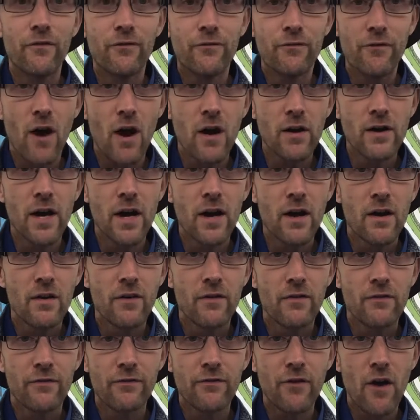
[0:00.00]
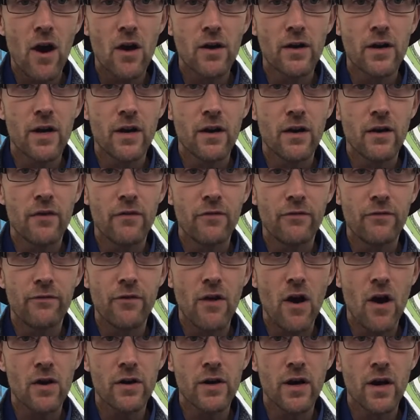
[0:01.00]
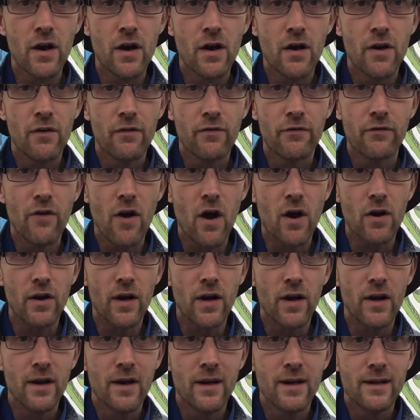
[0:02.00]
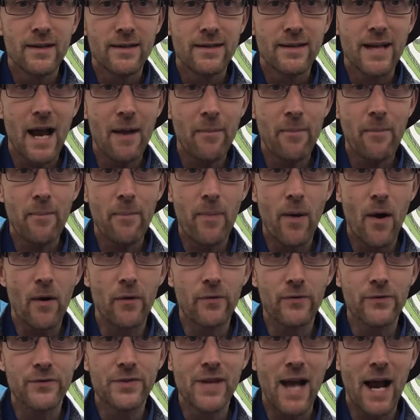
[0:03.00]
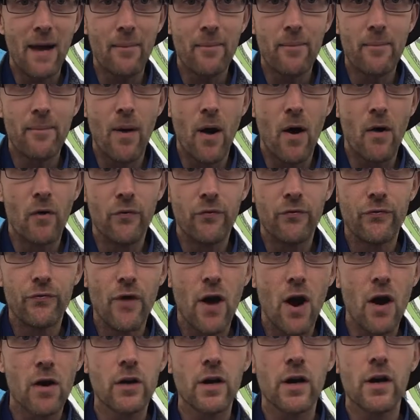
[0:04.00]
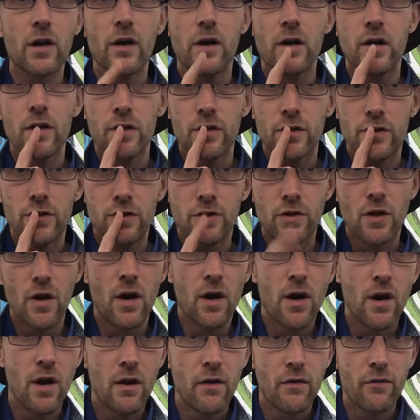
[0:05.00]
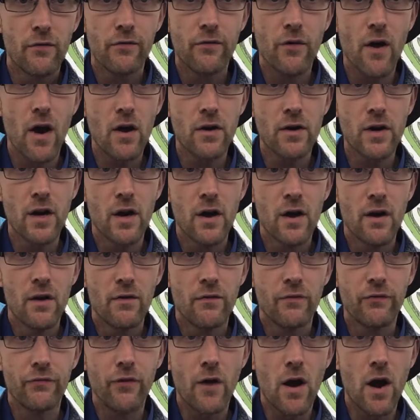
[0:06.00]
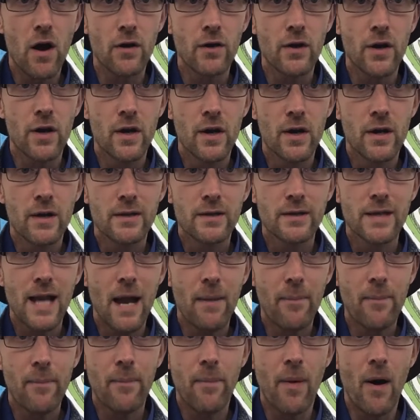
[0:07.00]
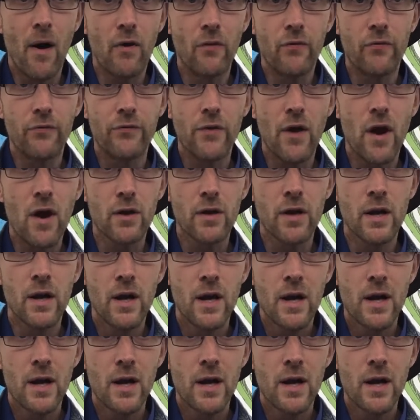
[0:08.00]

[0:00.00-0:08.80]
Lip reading: Frog, frog, frog, frog. Tadpole, tadpole, frog. Shh. Frog, frog, tadpole, frog.